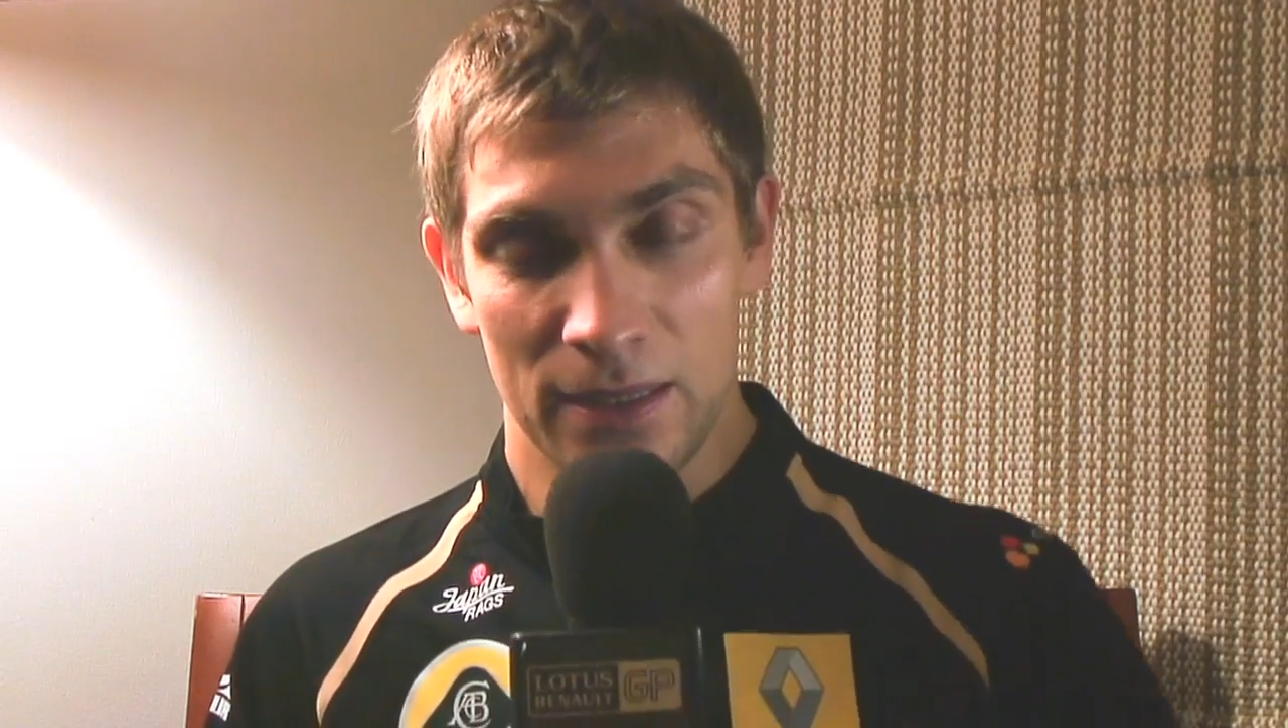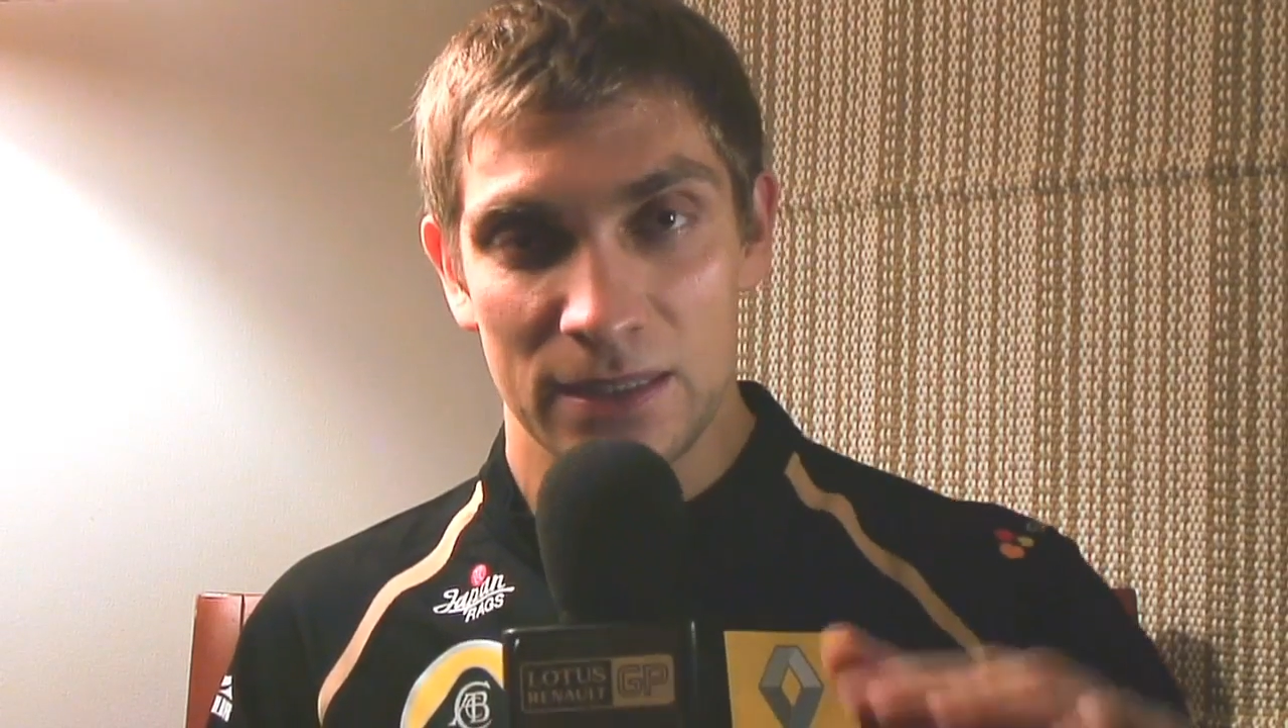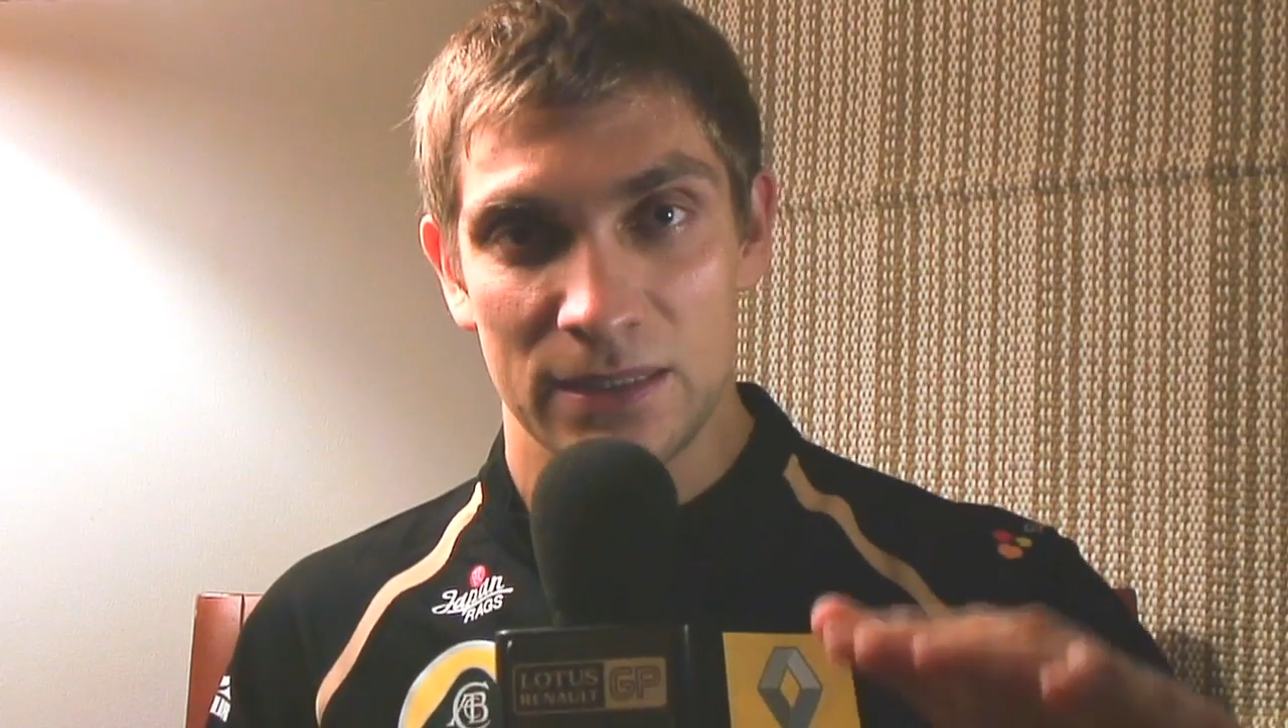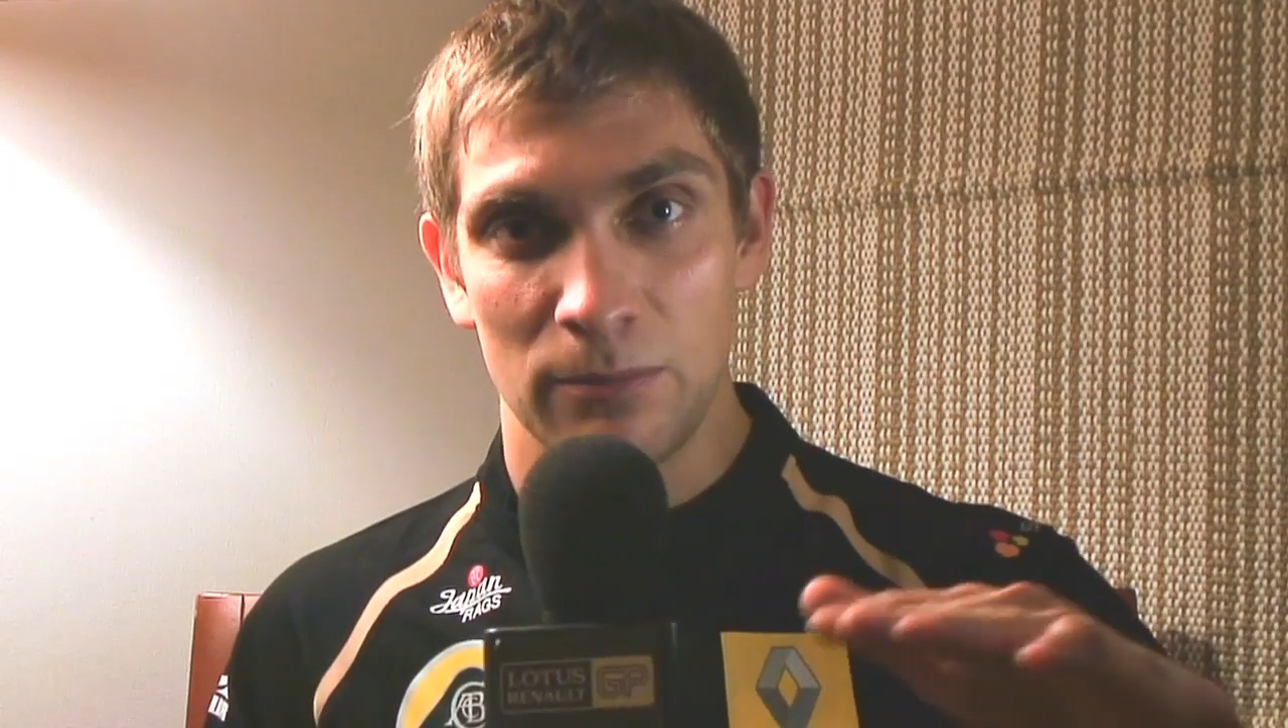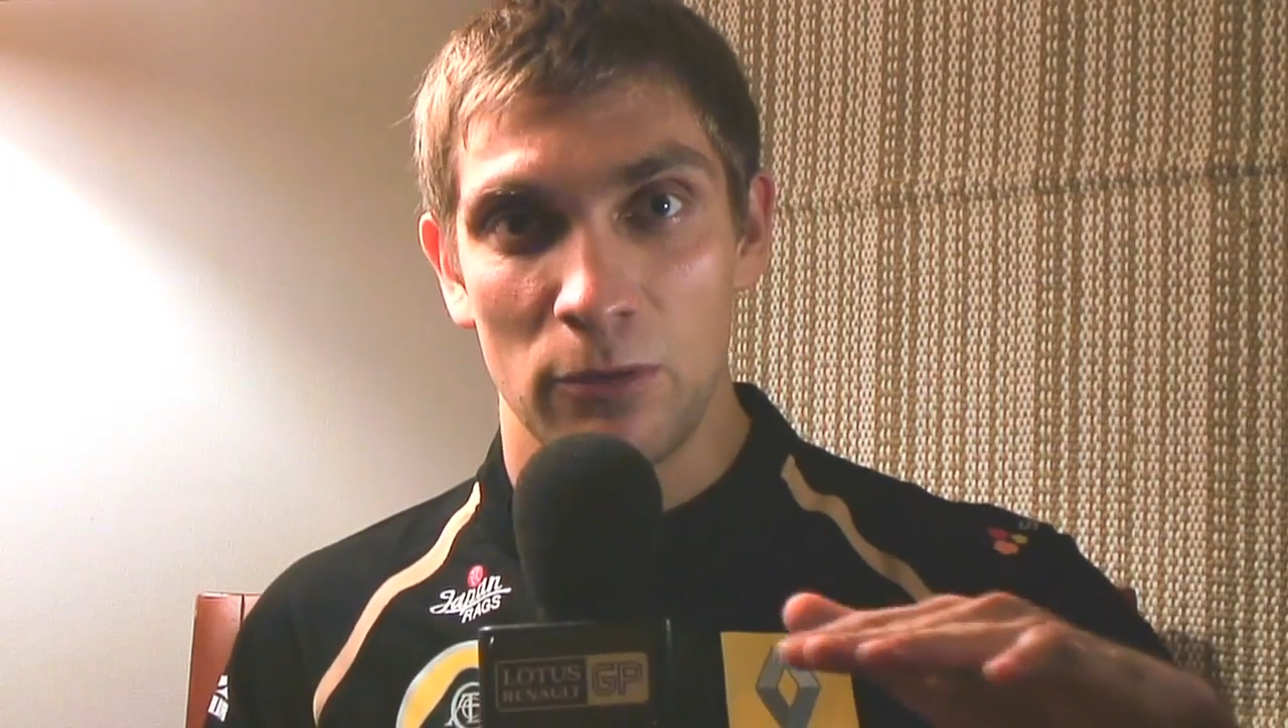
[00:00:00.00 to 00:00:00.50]

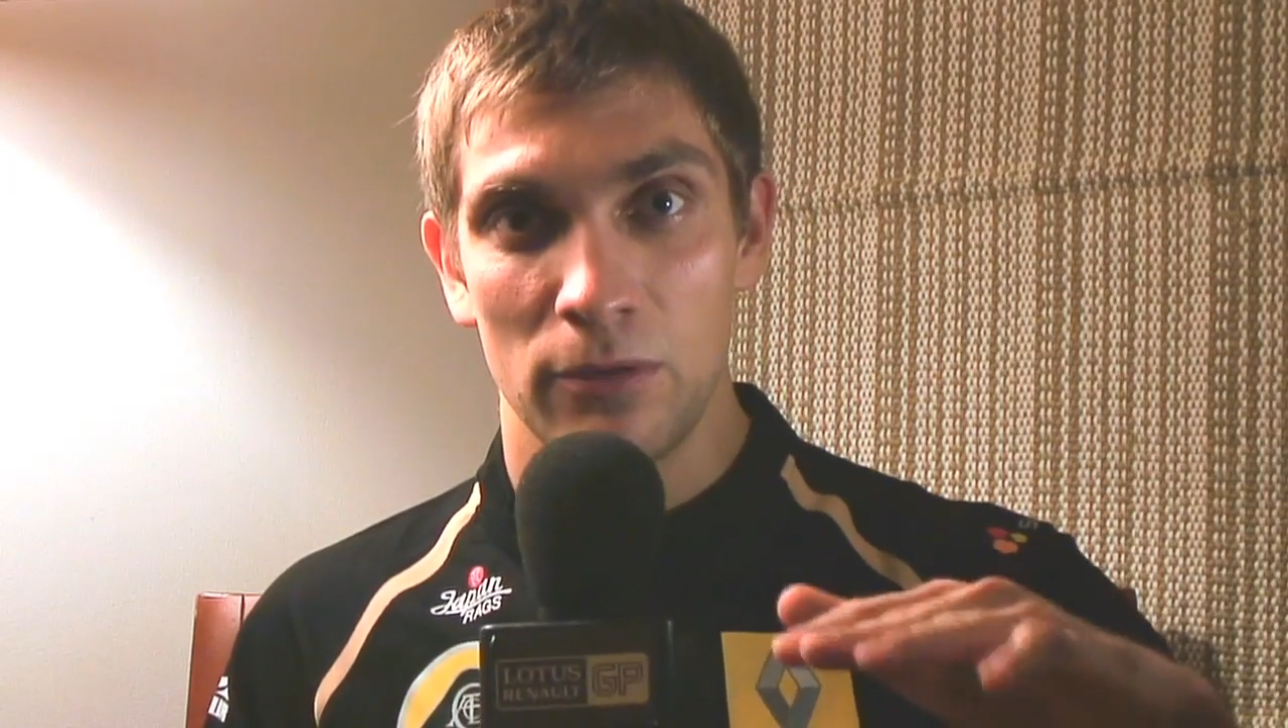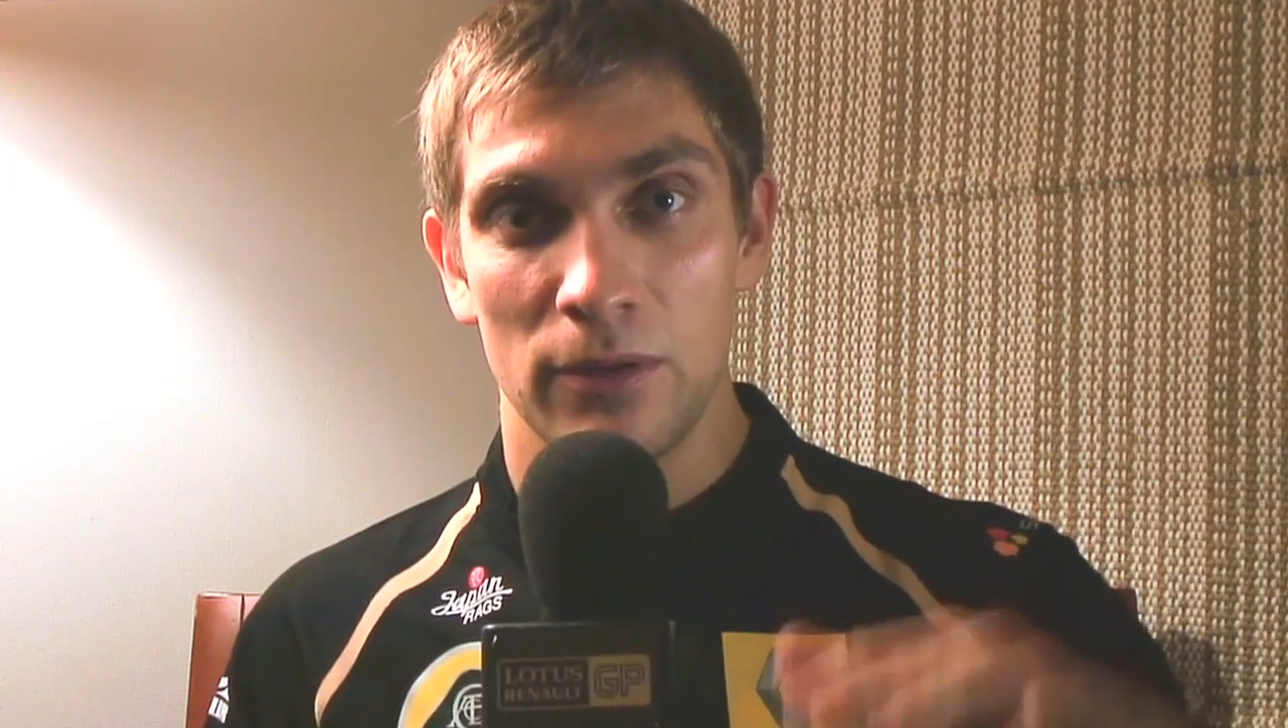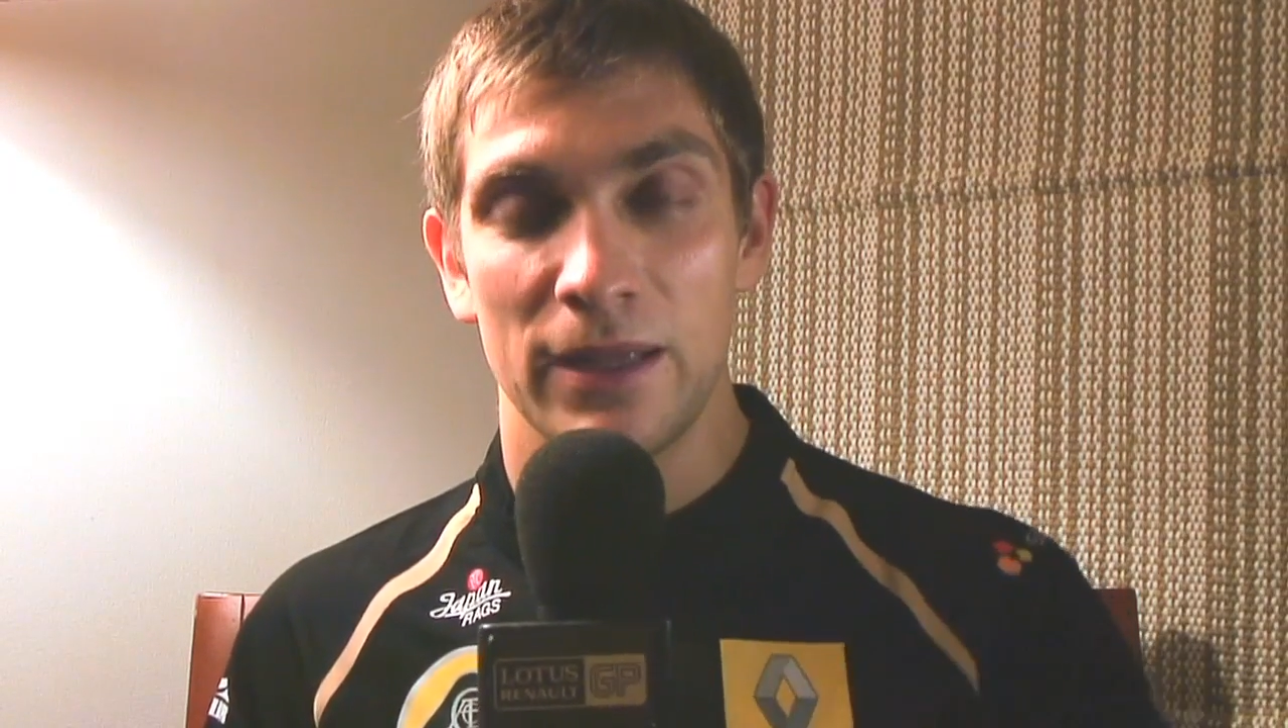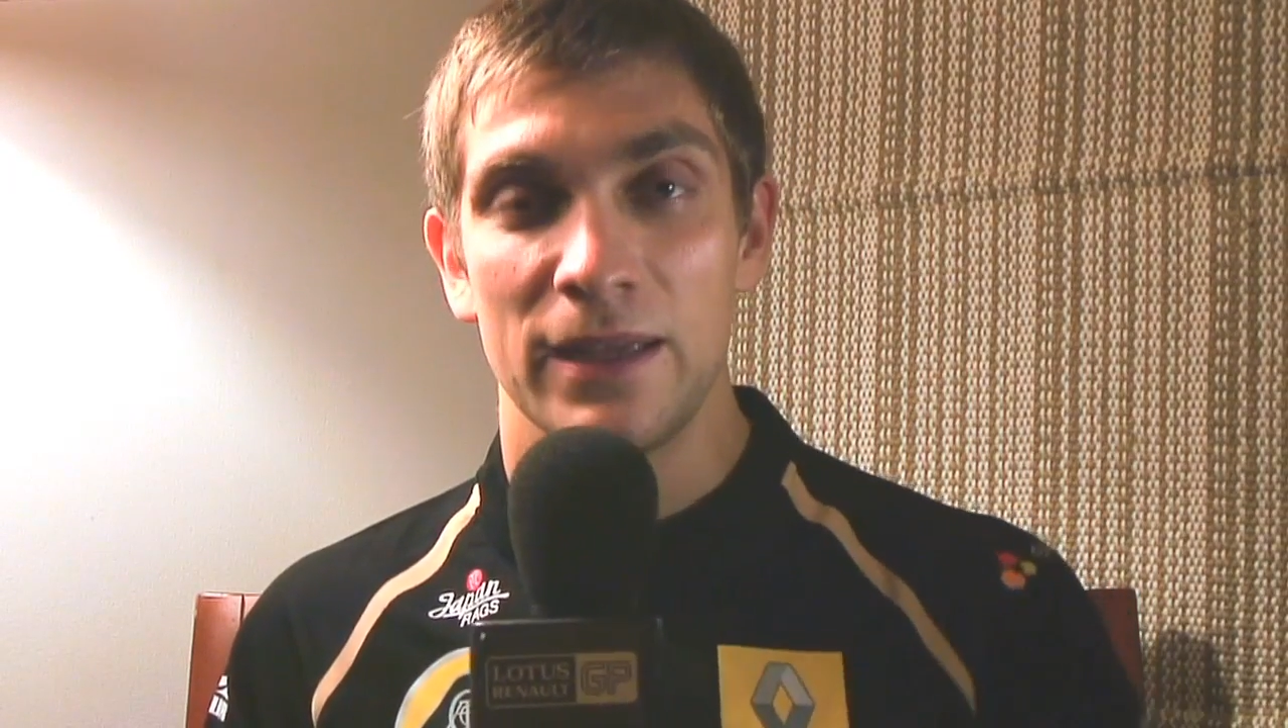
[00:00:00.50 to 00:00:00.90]
small